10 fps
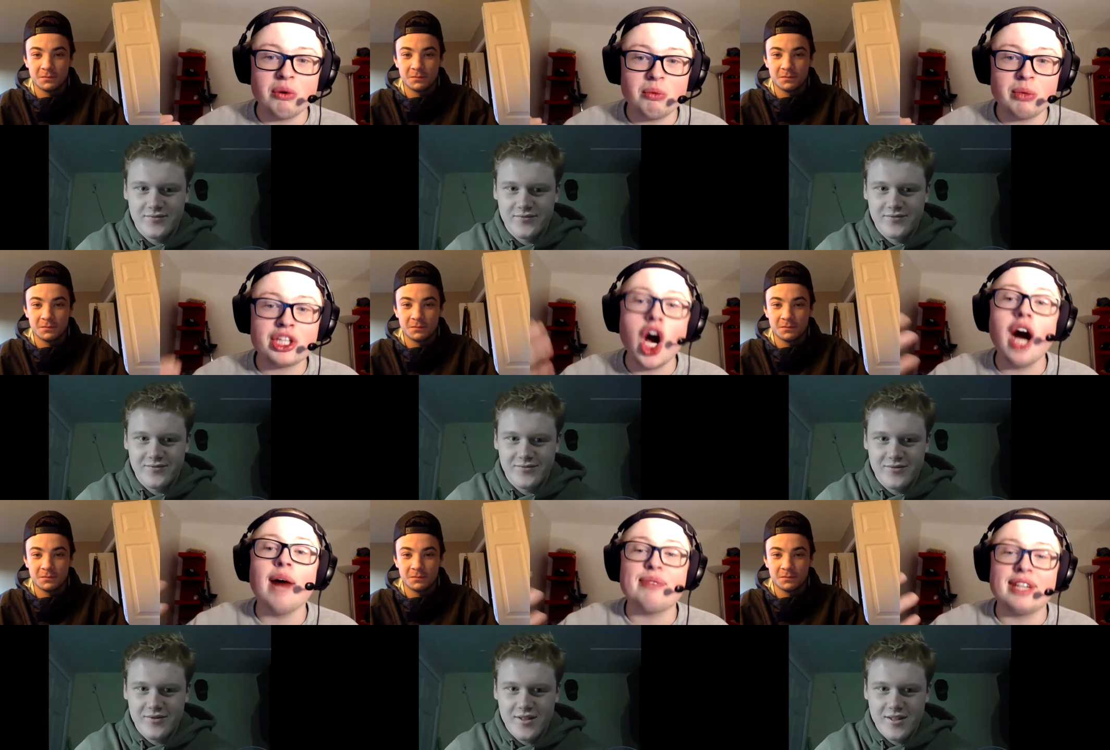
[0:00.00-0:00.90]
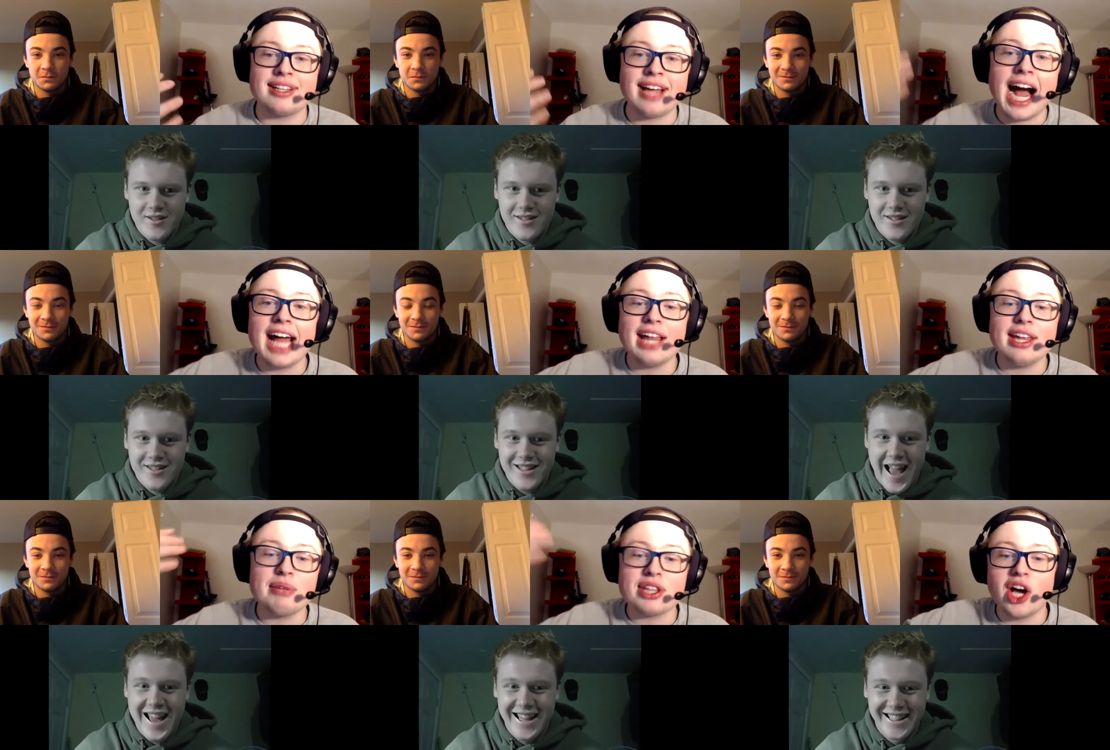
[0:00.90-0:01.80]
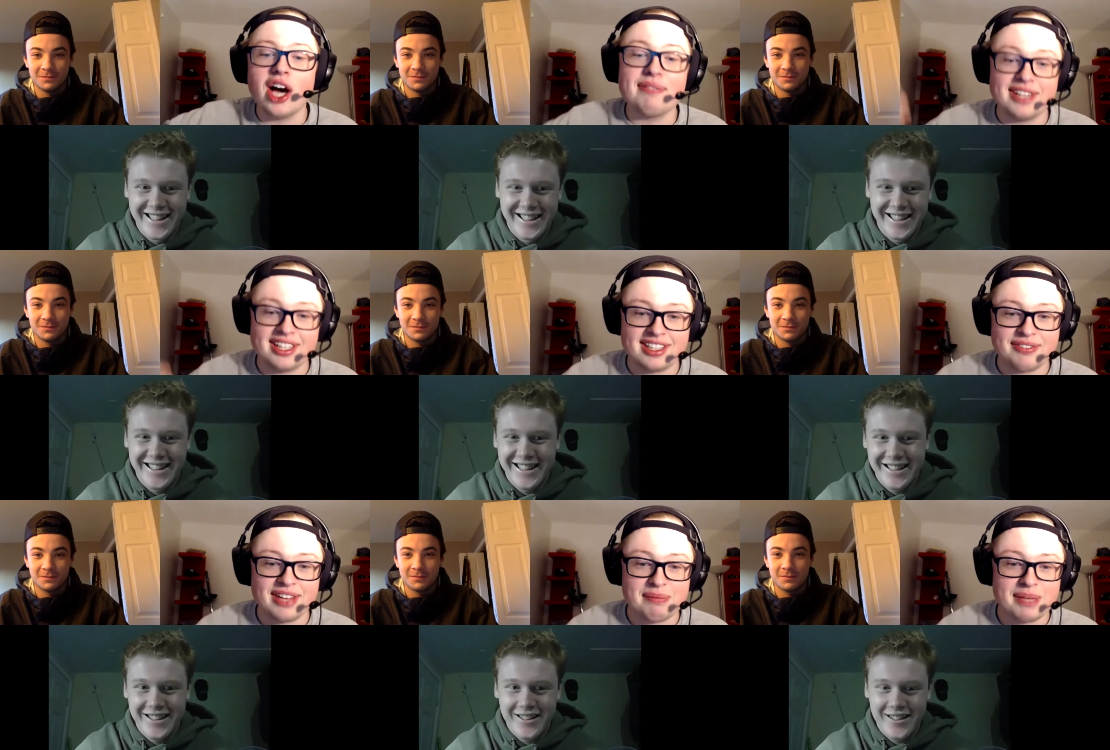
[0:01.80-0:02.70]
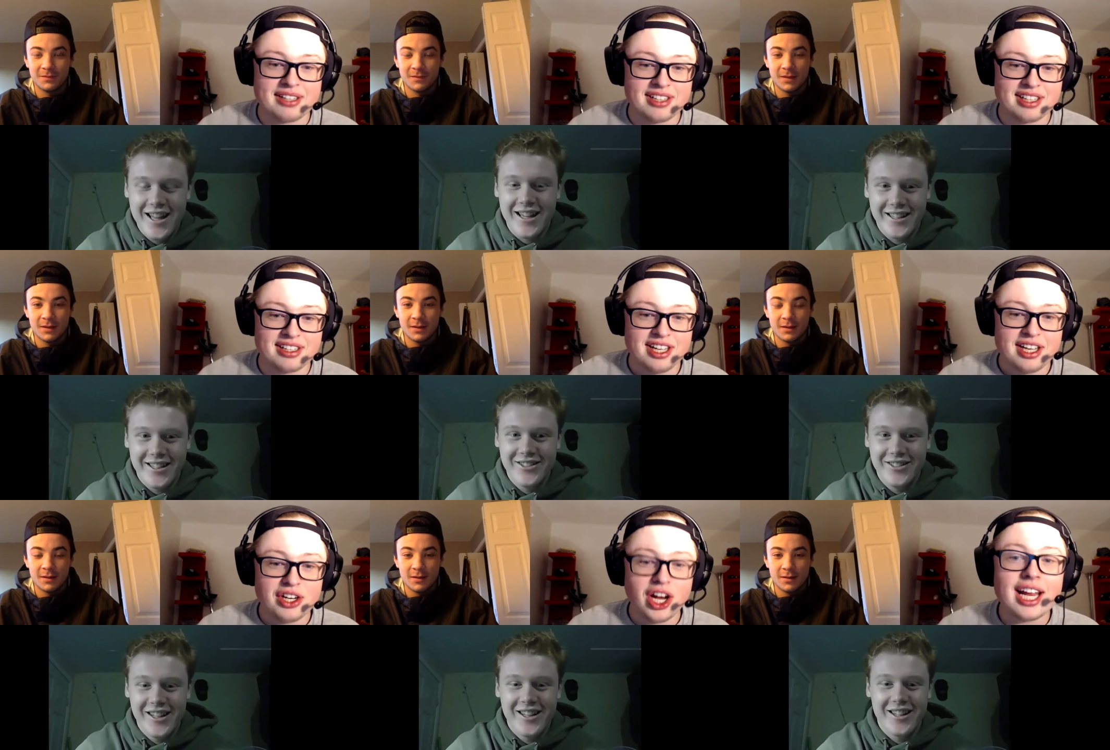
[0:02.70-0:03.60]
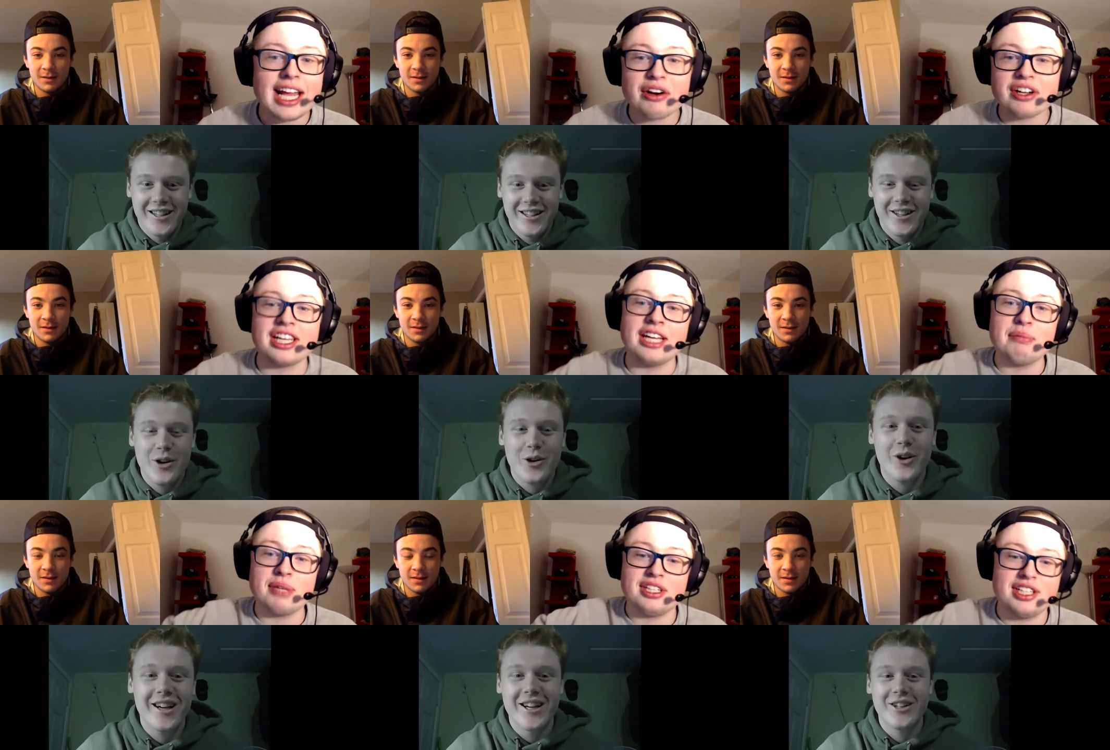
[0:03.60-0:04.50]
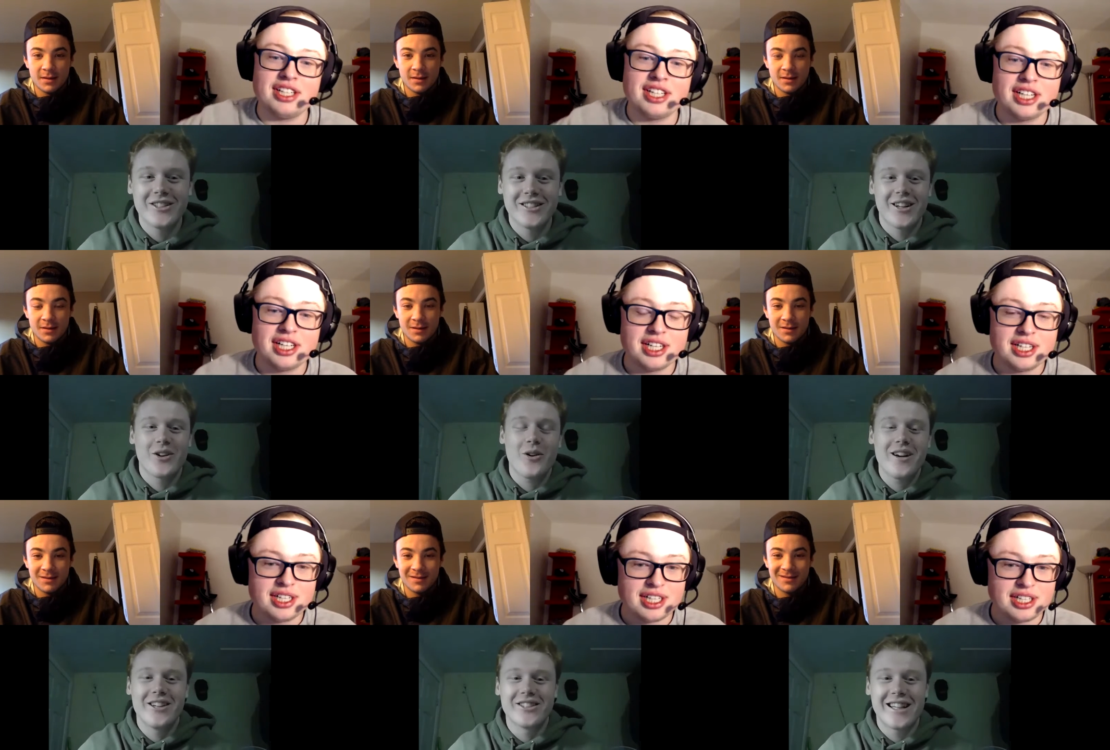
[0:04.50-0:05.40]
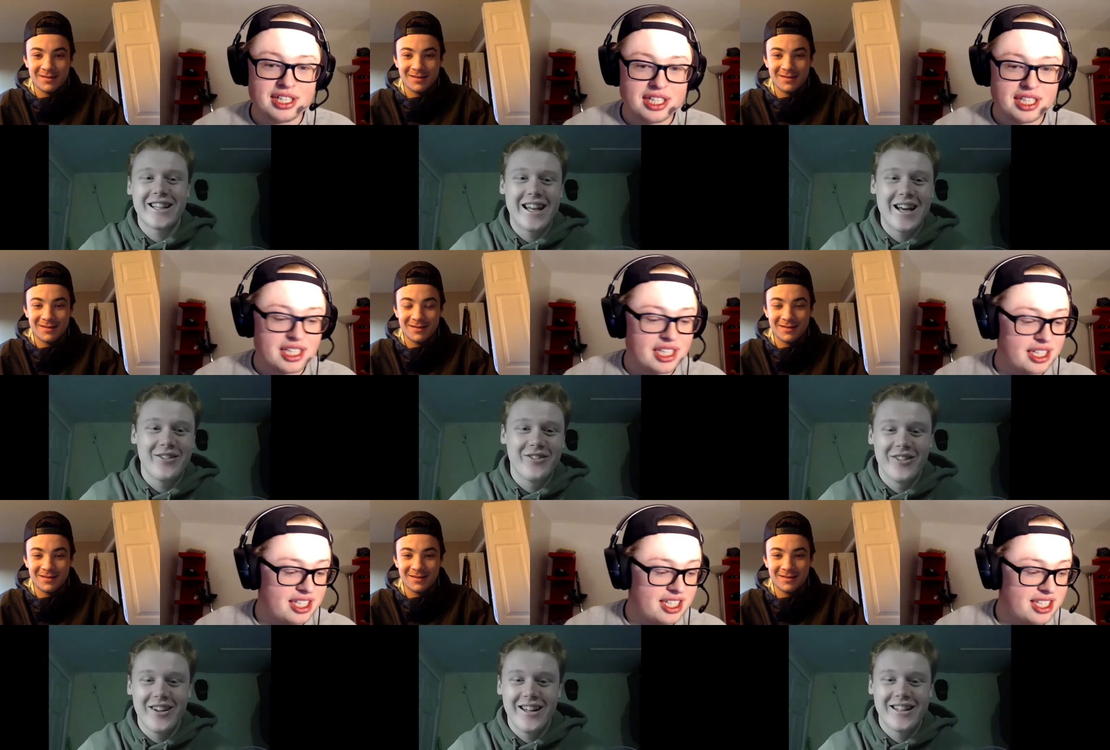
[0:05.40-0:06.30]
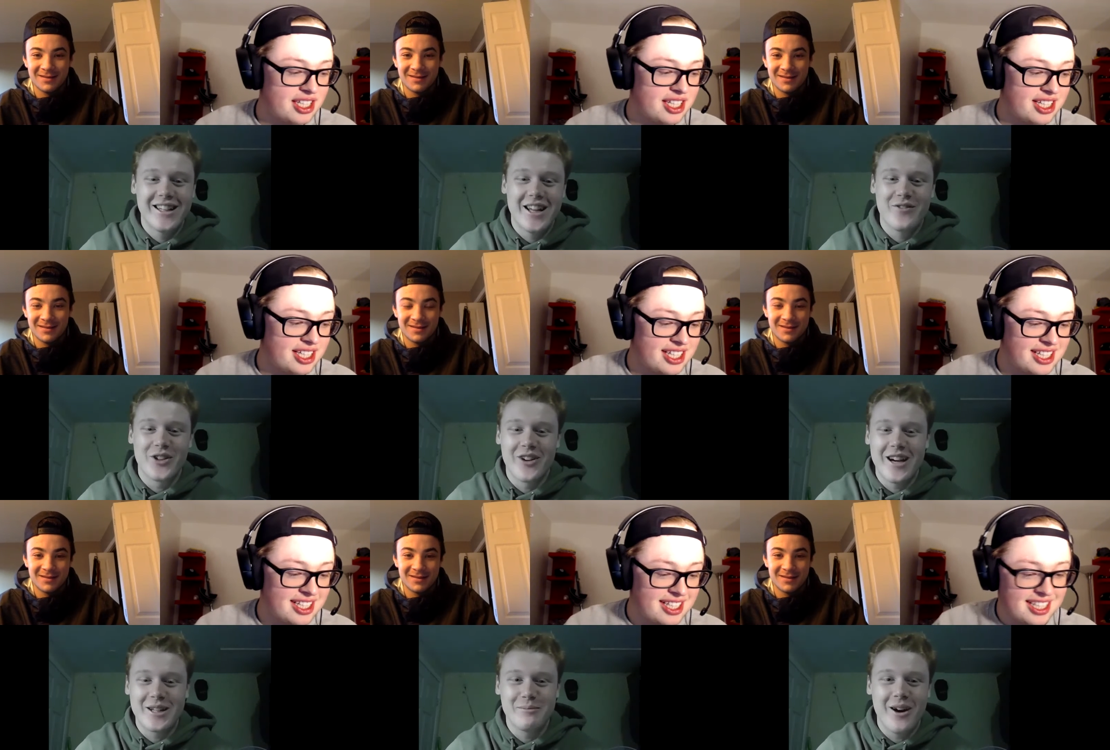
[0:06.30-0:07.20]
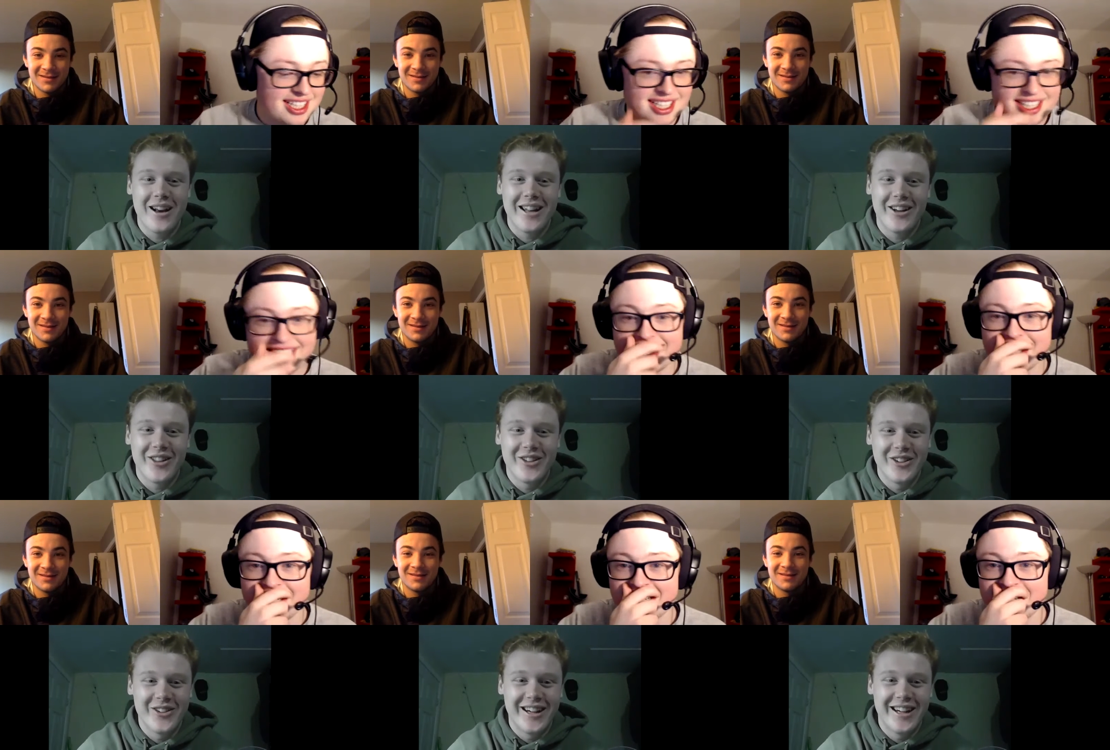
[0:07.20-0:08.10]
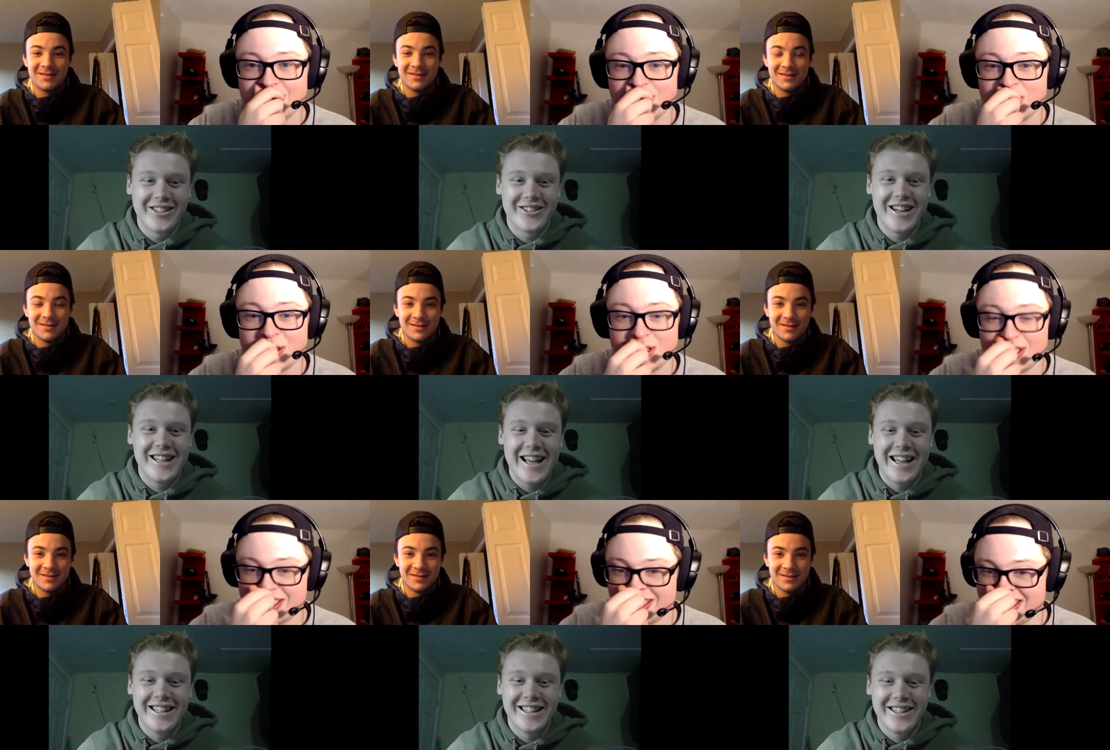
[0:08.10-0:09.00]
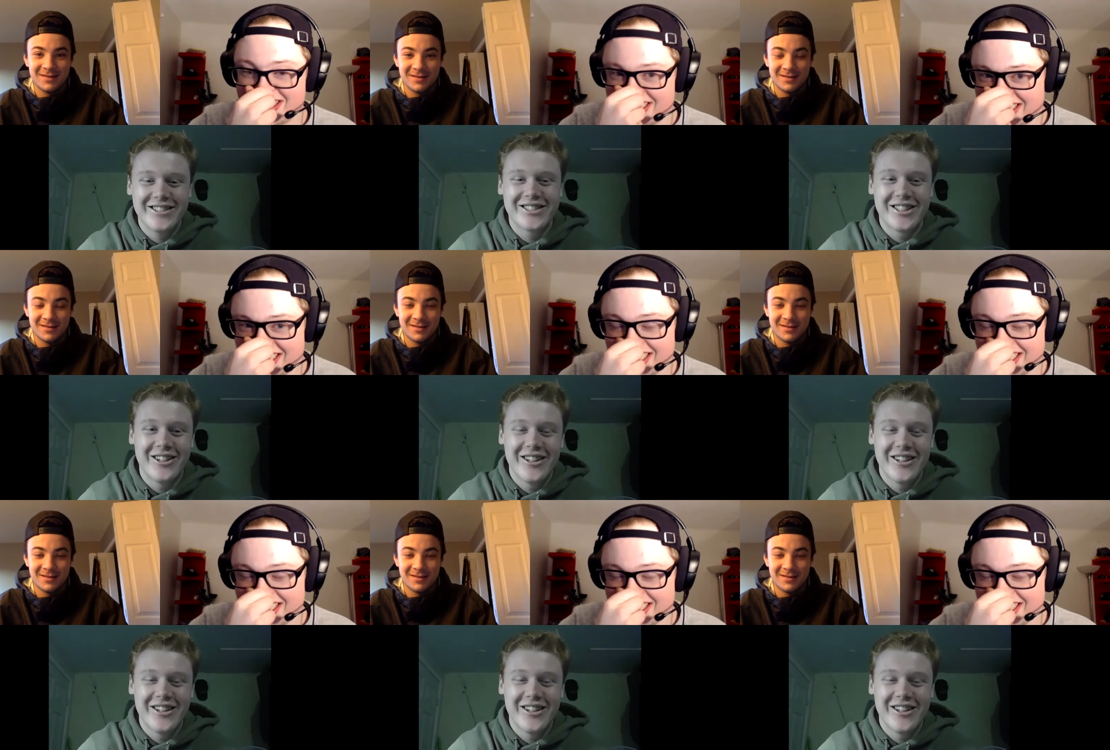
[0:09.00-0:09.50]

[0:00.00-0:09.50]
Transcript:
Speaker 1: you know, with confidence, highly with confidence. Yeah, you know,
Speaker 2: not you know, arrogant. Corey knows, but Corey knows I didn't have didn't have the greatest body all through uh, grade ten. You know, so you